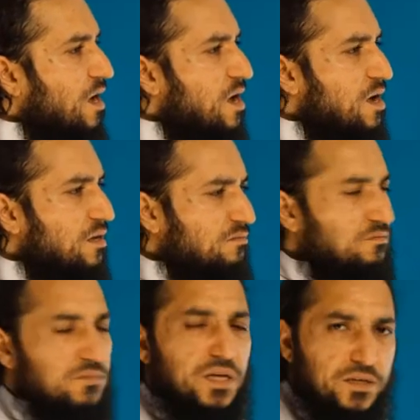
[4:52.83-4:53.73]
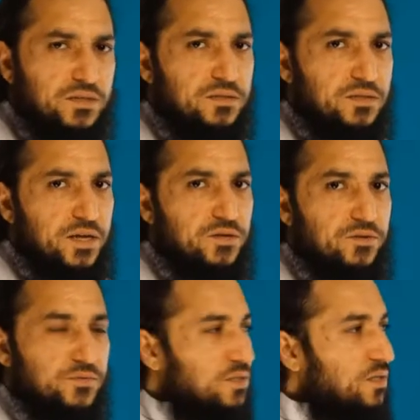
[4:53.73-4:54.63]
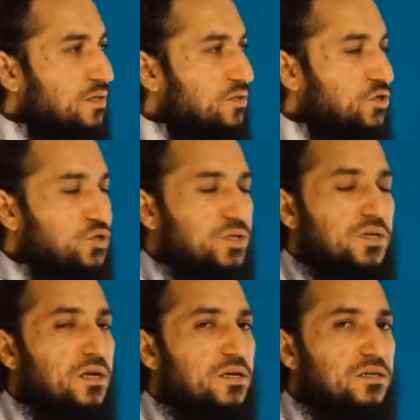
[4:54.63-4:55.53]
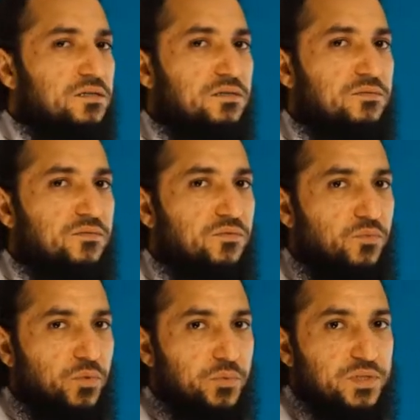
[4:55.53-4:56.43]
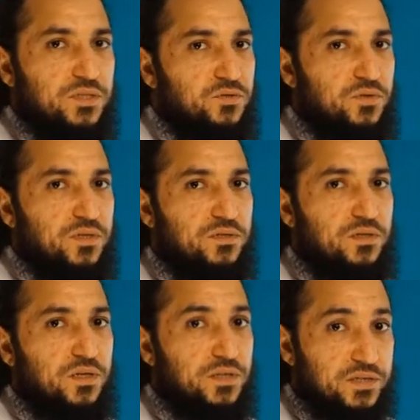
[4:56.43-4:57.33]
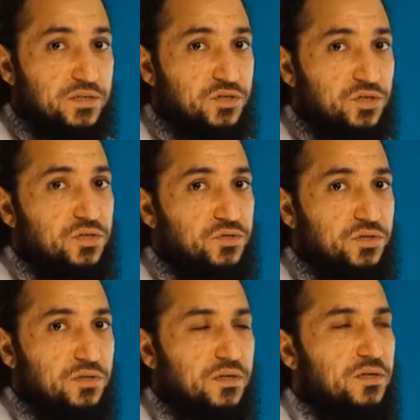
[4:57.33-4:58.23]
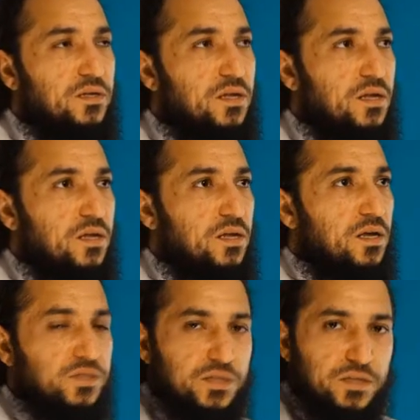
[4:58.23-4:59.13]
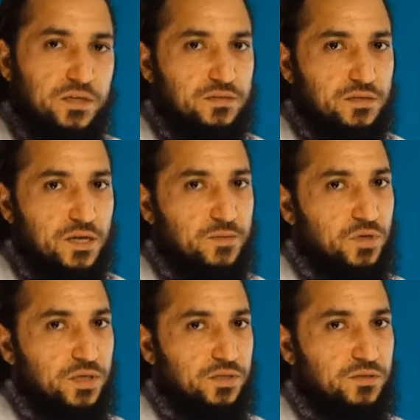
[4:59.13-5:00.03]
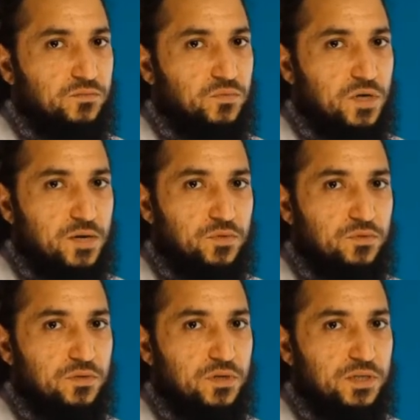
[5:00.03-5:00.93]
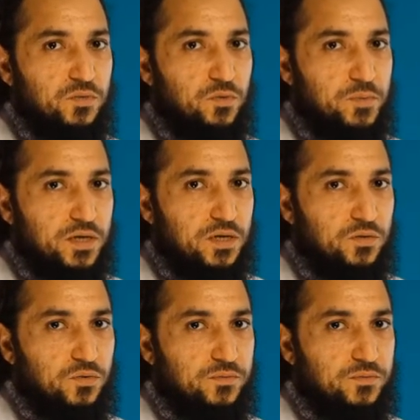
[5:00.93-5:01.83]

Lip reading: And that is the end of this session, and we will see you in next session, inshallah. Until then, assalamu alaikum wa rahmatullahi wa barakatuh.